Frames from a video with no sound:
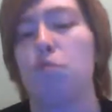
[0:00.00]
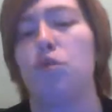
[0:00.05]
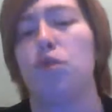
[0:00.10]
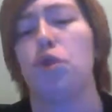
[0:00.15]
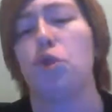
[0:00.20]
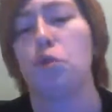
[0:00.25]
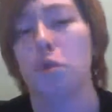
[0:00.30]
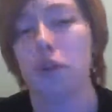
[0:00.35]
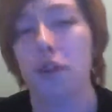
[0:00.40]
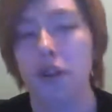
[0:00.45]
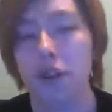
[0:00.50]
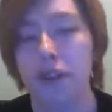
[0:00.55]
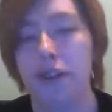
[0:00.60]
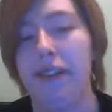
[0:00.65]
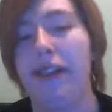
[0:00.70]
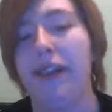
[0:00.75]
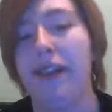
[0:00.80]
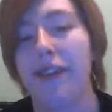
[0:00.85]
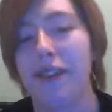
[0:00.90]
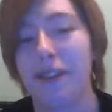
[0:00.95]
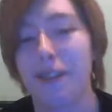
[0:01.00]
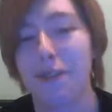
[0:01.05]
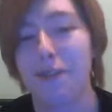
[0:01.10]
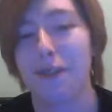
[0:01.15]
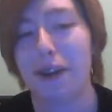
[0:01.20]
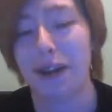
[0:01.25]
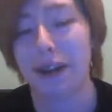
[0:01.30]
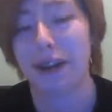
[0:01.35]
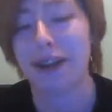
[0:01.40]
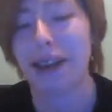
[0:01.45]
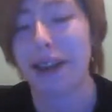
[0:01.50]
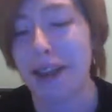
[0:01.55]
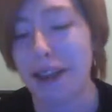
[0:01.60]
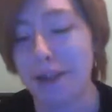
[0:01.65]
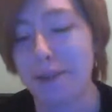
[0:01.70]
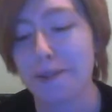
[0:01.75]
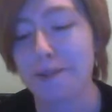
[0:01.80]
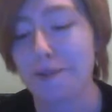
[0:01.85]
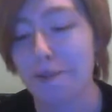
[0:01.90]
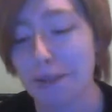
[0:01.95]
2 are online, so I
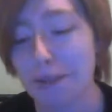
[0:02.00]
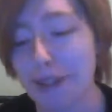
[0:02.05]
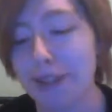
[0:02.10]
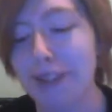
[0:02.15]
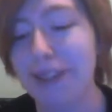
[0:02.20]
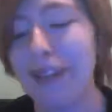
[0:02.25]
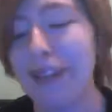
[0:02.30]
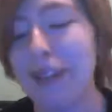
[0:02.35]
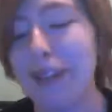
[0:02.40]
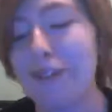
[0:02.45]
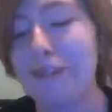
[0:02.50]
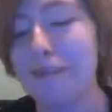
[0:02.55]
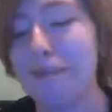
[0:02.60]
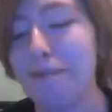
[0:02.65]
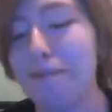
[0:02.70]
can't really.